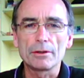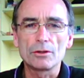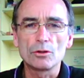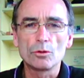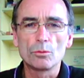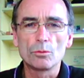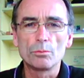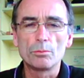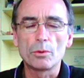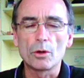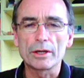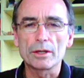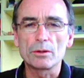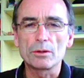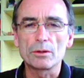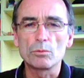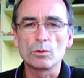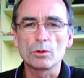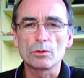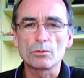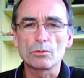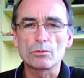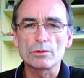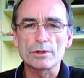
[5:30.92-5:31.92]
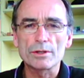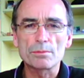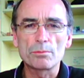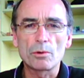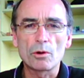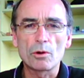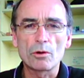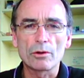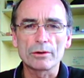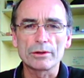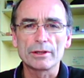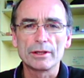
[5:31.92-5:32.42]
your body will
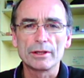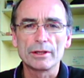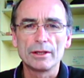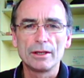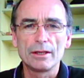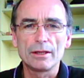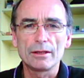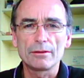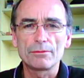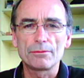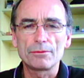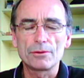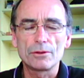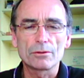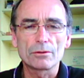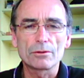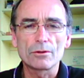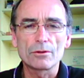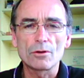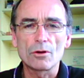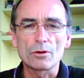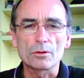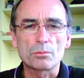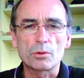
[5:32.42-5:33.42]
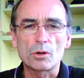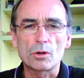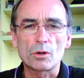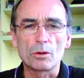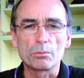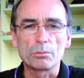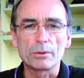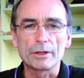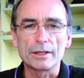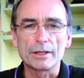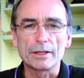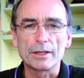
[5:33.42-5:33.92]
respond. If you're not
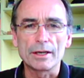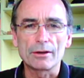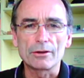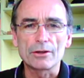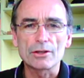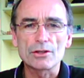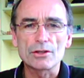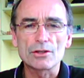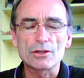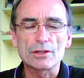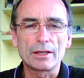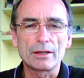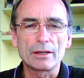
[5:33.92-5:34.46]
properly nourished,